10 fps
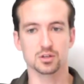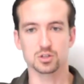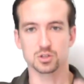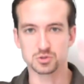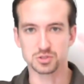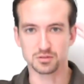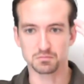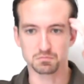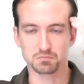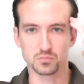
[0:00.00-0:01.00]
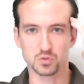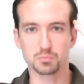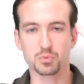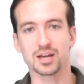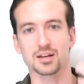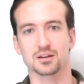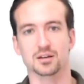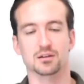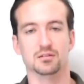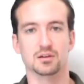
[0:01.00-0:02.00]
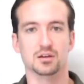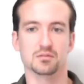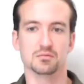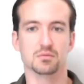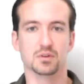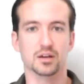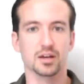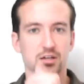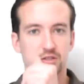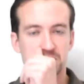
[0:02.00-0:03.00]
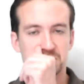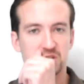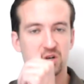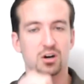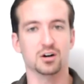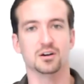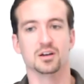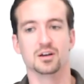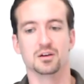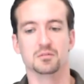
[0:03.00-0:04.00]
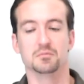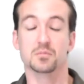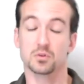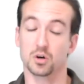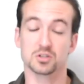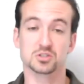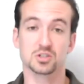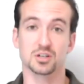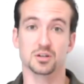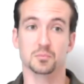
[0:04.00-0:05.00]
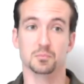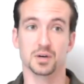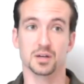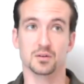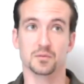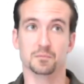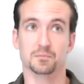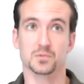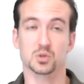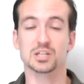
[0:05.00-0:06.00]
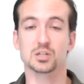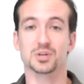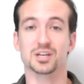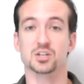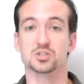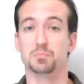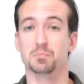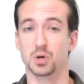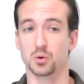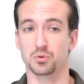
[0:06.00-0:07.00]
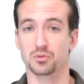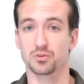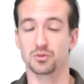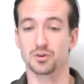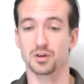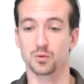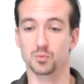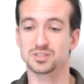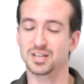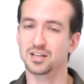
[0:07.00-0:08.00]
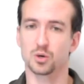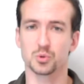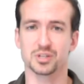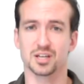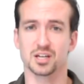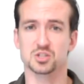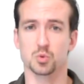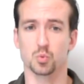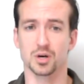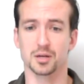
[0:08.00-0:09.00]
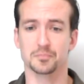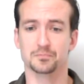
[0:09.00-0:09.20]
using your brain and and and not just your heart. Heart is good, but you need to engage both and we tend to only engage the one.